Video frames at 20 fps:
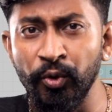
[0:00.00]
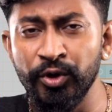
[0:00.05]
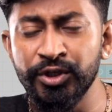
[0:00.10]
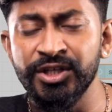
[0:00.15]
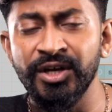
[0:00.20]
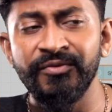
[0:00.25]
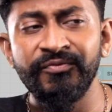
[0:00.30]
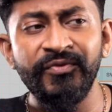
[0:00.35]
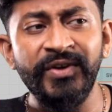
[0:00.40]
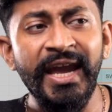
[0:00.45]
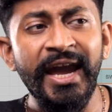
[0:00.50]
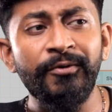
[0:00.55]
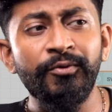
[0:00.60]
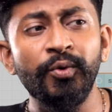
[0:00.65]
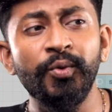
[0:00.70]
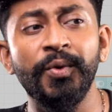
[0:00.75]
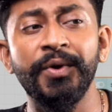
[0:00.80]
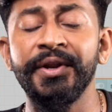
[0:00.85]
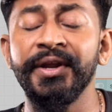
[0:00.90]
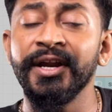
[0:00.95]
nodes, we
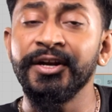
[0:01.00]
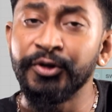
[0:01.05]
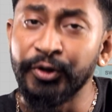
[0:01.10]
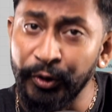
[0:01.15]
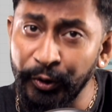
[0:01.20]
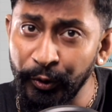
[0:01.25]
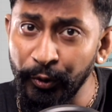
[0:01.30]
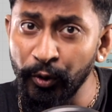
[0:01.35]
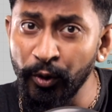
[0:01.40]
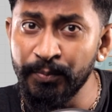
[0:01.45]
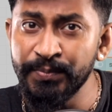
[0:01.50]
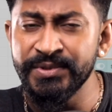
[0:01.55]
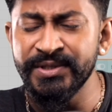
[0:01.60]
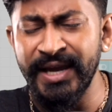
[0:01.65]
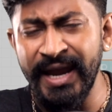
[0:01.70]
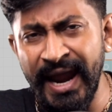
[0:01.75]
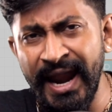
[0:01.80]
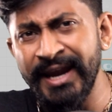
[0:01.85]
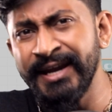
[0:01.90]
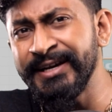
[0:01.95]
have to create
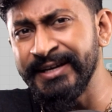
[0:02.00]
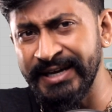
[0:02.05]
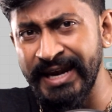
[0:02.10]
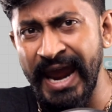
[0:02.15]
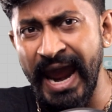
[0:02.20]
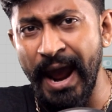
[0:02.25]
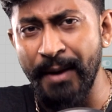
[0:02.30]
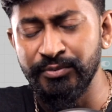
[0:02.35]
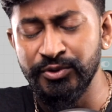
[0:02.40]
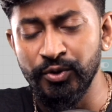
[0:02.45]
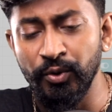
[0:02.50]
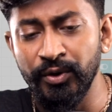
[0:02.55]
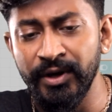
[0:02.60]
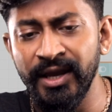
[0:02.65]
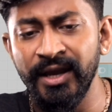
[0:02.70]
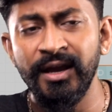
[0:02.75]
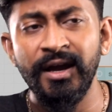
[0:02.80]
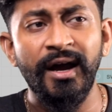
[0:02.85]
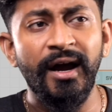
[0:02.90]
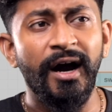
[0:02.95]
groups and tabs.
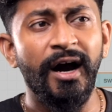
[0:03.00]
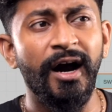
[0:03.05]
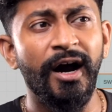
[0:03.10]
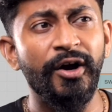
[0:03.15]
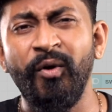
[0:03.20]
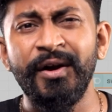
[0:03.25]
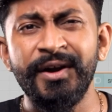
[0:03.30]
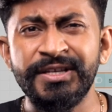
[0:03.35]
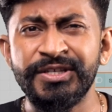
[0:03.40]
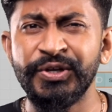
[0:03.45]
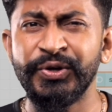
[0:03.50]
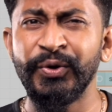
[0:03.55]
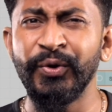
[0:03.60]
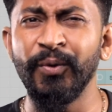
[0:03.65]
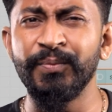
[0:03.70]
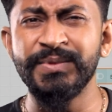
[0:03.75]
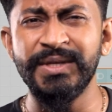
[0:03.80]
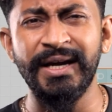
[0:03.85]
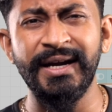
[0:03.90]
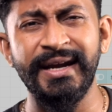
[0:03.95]
Okay, now what is
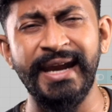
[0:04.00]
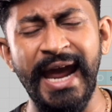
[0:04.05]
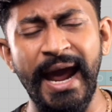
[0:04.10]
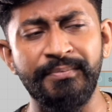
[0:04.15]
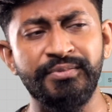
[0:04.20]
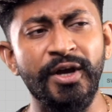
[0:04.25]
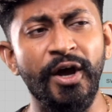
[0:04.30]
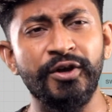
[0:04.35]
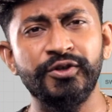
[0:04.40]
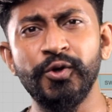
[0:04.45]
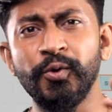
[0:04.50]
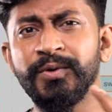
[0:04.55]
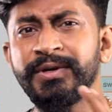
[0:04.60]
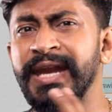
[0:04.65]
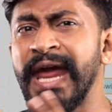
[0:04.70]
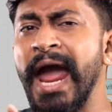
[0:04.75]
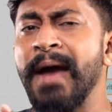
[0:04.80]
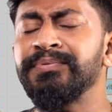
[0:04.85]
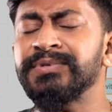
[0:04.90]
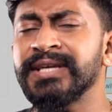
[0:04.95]
groups and tabs? So
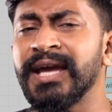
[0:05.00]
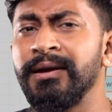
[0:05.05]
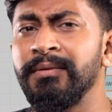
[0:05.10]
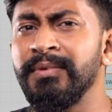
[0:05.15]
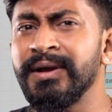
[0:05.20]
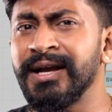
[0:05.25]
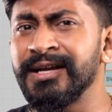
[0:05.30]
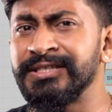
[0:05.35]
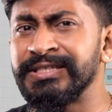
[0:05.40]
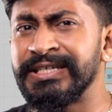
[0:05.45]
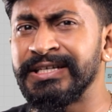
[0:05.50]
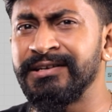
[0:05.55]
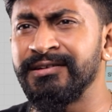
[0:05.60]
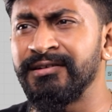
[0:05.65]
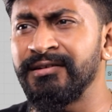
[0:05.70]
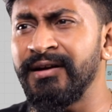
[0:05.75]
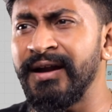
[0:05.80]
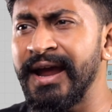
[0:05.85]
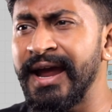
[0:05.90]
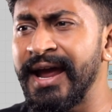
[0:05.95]
tabs can be
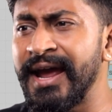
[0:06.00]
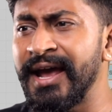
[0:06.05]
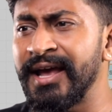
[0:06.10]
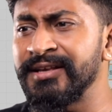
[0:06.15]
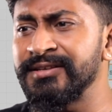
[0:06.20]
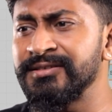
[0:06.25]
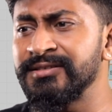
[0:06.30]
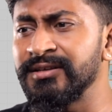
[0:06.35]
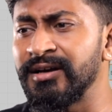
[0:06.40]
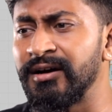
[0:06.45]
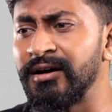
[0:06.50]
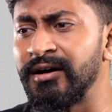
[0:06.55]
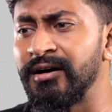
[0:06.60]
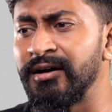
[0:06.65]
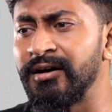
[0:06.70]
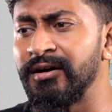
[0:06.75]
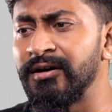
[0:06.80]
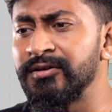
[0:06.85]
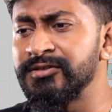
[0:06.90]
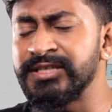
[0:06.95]
considered as
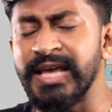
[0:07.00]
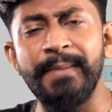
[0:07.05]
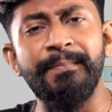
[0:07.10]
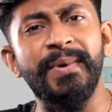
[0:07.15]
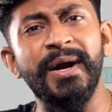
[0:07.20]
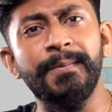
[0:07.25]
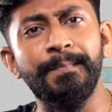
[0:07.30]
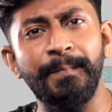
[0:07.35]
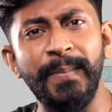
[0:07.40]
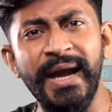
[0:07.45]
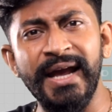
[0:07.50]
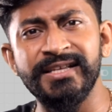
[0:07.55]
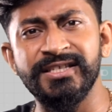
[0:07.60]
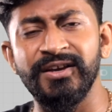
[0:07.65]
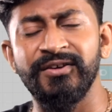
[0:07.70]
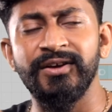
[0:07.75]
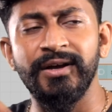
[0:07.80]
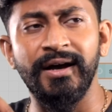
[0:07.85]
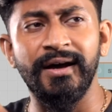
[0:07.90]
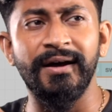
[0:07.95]
a separate
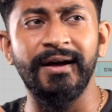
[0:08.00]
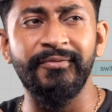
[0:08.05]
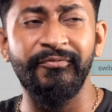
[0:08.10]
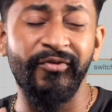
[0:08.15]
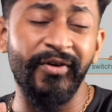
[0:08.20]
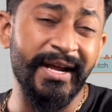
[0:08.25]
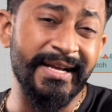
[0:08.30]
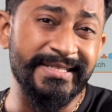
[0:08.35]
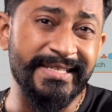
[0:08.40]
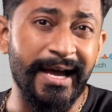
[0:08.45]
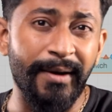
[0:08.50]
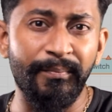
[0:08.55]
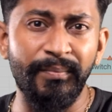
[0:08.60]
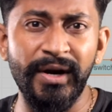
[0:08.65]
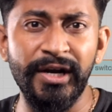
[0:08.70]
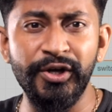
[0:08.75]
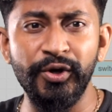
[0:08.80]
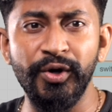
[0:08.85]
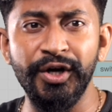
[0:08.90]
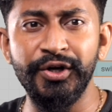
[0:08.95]
page. Uh, for
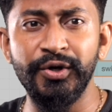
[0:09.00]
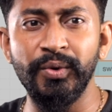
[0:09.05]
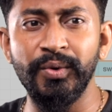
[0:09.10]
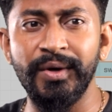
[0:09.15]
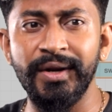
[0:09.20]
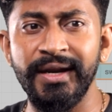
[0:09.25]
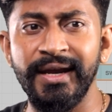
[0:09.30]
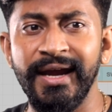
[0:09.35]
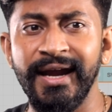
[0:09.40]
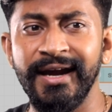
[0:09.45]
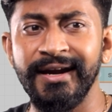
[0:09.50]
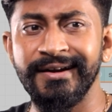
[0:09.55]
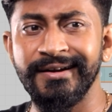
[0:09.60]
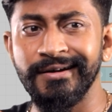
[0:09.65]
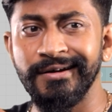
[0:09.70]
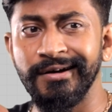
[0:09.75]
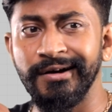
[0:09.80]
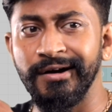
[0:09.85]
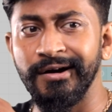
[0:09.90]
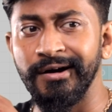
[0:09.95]
example, you need to
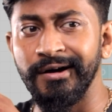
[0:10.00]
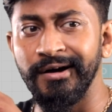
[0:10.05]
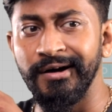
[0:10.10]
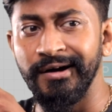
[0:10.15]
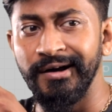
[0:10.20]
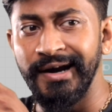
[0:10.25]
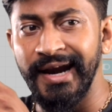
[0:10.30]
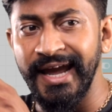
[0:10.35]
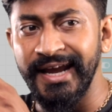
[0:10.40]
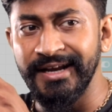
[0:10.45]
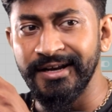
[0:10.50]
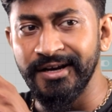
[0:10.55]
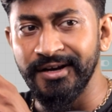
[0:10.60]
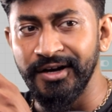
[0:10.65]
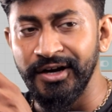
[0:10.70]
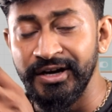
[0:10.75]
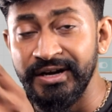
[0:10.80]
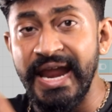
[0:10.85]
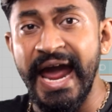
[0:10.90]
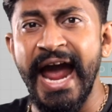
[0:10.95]
create uh,
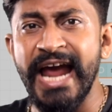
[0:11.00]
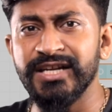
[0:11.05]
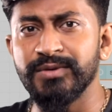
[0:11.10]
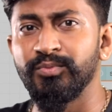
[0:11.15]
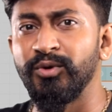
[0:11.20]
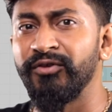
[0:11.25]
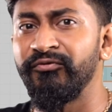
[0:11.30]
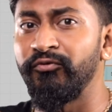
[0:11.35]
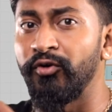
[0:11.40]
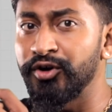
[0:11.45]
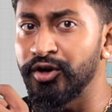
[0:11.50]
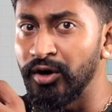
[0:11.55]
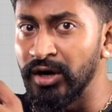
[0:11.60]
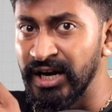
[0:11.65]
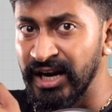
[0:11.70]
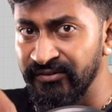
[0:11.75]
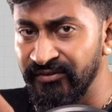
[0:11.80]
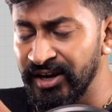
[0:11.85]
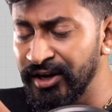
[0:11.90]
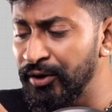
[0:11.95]
like dashboard for
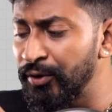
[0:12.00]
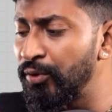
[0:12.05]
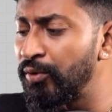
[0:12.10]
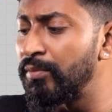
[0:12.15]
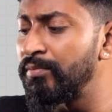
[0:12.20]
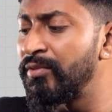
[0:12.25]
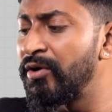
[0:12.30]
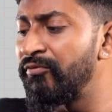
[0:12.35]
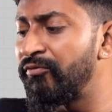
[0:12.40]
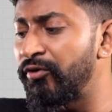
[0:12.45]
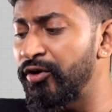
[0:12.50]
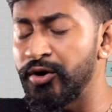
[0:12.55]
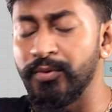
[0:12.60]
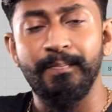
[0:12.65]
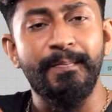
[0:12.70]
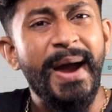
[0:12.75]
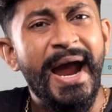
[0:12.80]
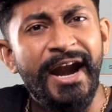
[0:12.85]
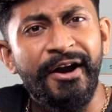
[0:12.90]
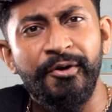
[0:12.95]
your living room, for
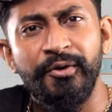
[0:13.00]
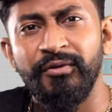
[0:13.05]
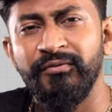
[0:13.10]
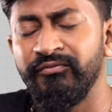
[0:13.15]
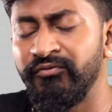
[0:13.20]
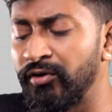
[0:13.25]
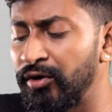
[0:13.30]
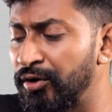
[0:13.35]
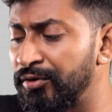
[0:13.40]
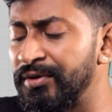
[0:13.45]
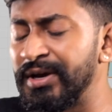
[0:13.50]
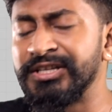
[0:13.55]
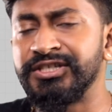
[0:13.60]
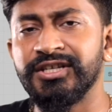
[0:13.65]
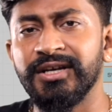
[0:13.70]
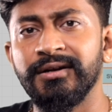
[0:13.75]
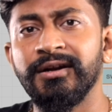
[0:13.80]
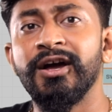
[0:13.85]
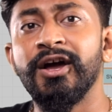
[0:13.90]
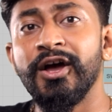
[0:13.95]
your bedroom, for your
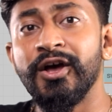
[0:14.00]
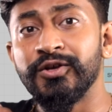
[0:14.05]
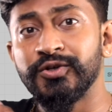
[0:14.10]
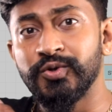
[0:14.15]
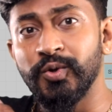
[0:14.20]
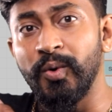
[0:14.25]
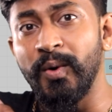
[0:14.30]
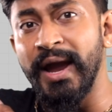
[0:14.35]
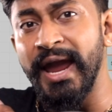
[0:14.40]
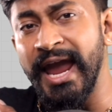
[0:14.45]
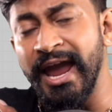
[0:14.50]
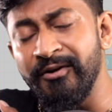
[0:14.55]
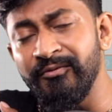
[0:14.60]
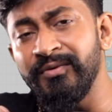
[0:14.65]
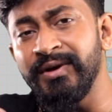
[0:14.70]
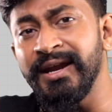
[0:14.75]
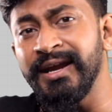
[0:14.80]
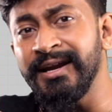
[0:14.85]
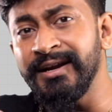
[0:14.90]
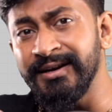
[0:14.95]
kitchen. So
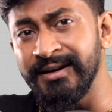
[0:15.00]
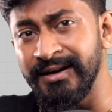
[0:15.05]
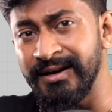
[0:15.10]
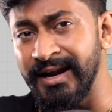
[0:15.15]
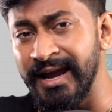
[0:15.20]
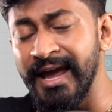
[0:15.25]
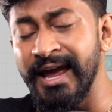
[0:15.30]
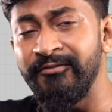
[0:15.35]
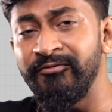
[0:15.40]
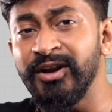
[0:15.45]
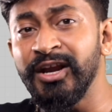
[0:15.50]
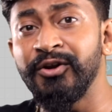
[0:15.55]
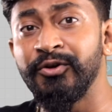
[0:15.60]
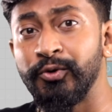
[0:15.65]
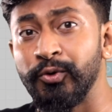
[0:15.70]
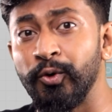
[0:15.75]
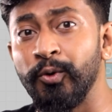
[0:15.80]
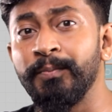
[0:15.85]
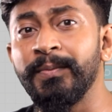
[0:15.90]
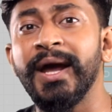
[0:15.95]
every
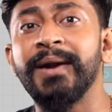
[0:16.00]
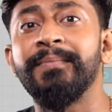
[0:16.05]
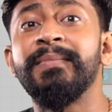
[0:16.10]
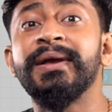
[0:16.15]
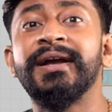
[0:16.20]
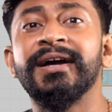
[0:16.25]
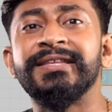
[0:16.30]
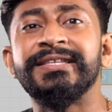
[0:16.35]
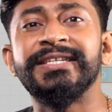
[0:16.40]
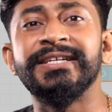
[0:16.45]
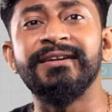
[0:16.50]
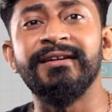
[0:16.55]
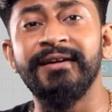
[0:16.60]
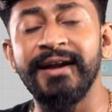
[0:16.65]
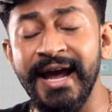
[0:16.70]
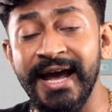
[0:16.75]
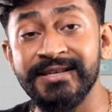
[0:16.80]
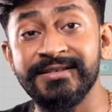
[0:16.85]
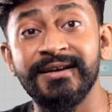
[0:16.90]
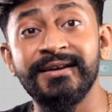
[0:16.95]
every room can be
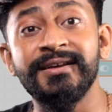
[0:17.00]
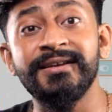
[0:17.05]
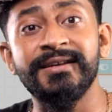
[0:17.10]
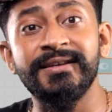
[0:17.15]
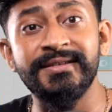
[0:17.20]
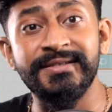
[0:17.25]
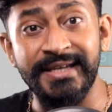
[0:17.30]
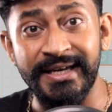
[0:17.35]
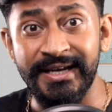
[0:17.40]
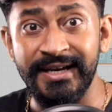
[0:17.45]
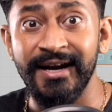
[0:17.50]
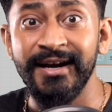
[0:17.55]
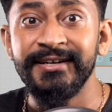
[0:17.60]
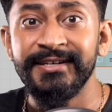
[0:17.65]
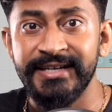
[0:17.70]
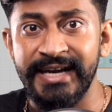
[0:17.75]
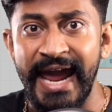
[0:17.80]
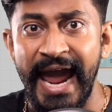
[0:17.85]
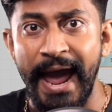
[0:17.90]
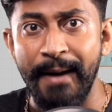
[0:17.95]
considered as a
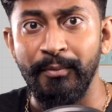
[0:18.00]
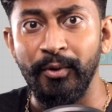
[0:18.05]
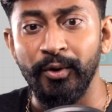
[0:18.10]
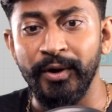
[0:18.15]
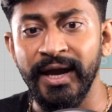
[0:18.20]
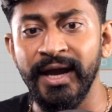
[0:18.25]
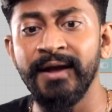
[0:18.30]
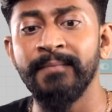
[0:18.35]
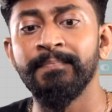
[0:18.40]
single tab